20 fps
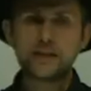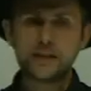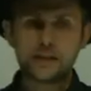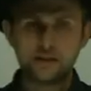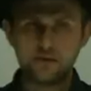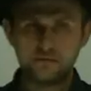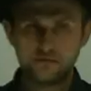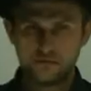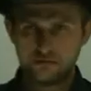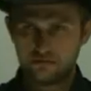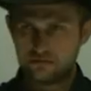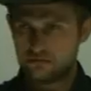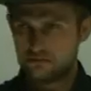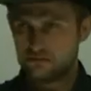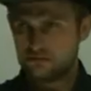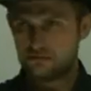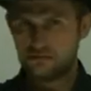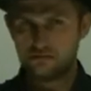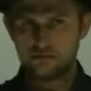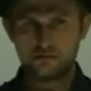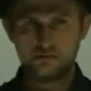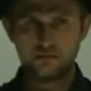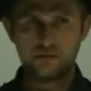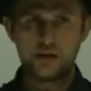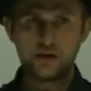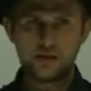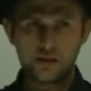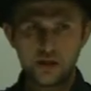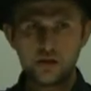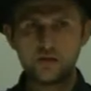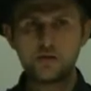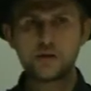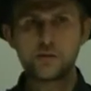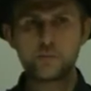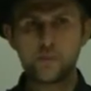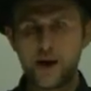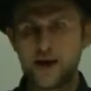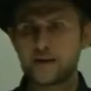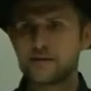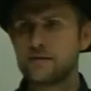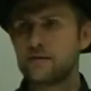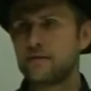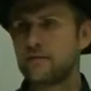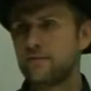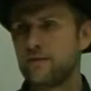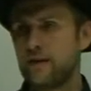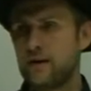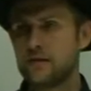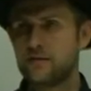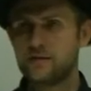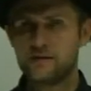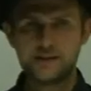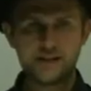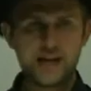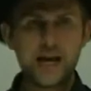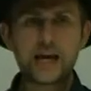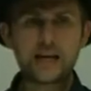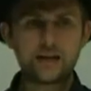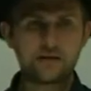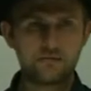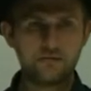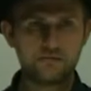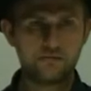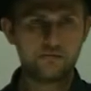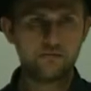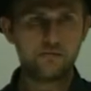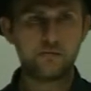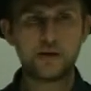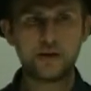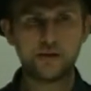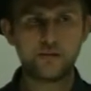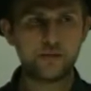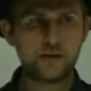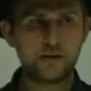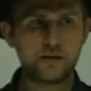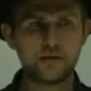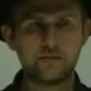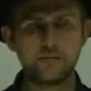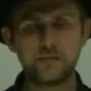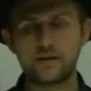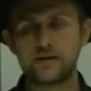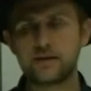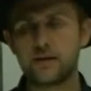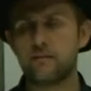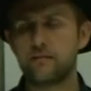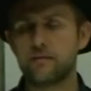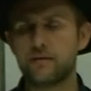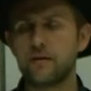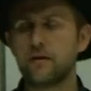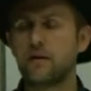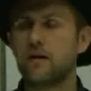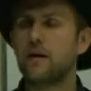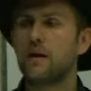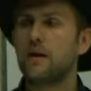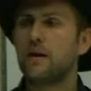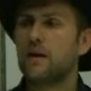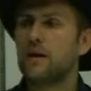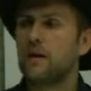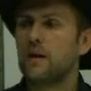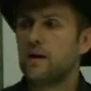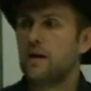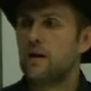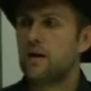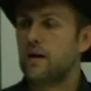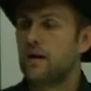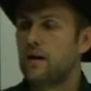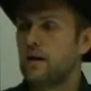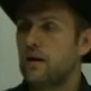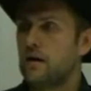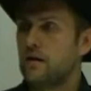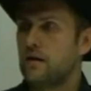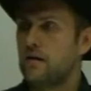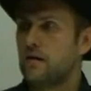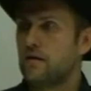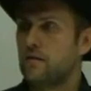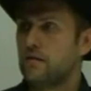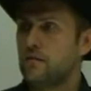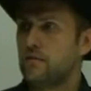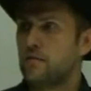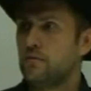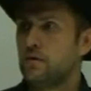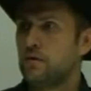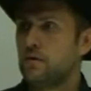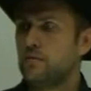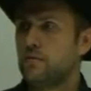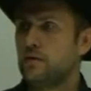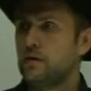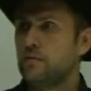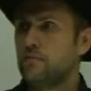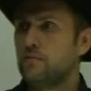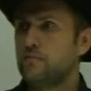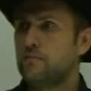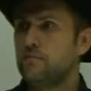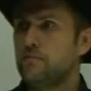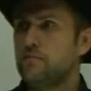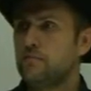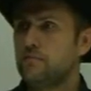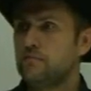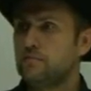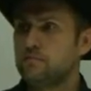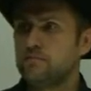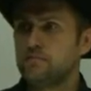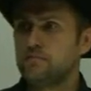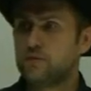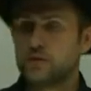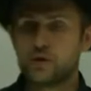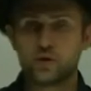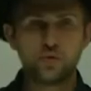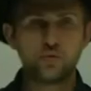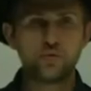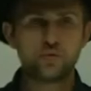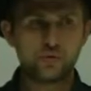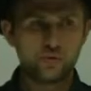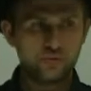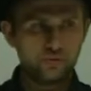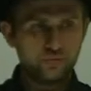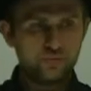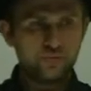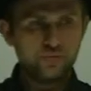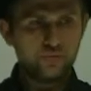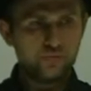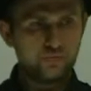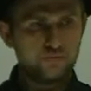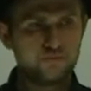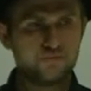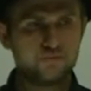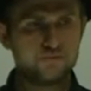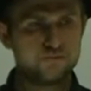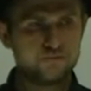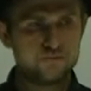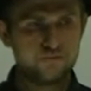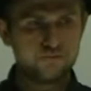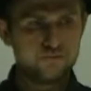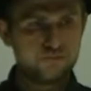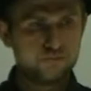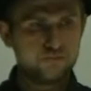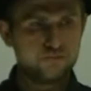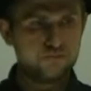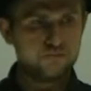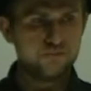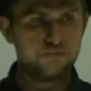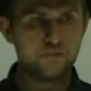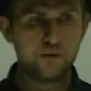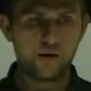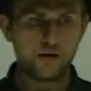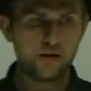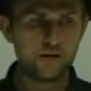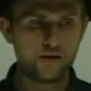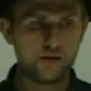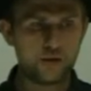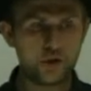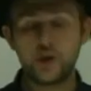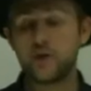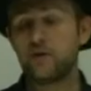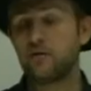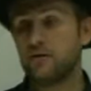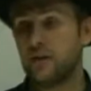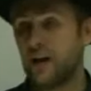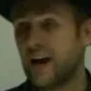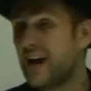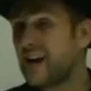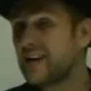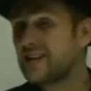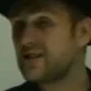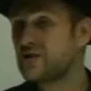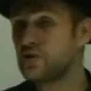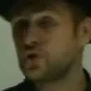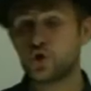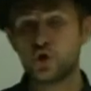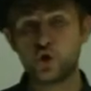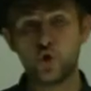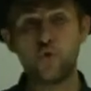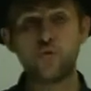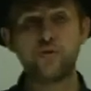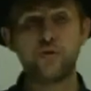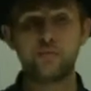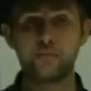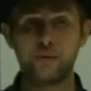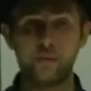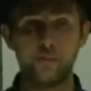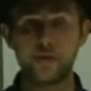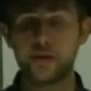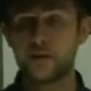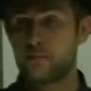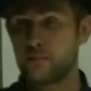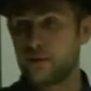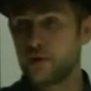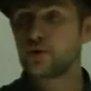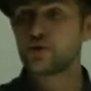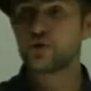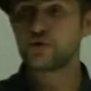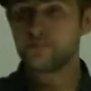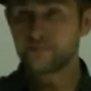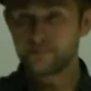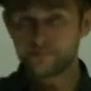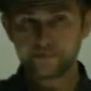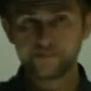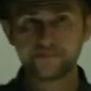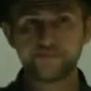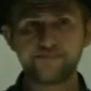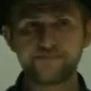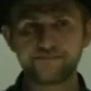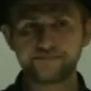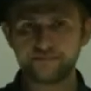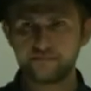be written. Continuous, passive, and state be something. Well, to generalize, to show them the bigger picture.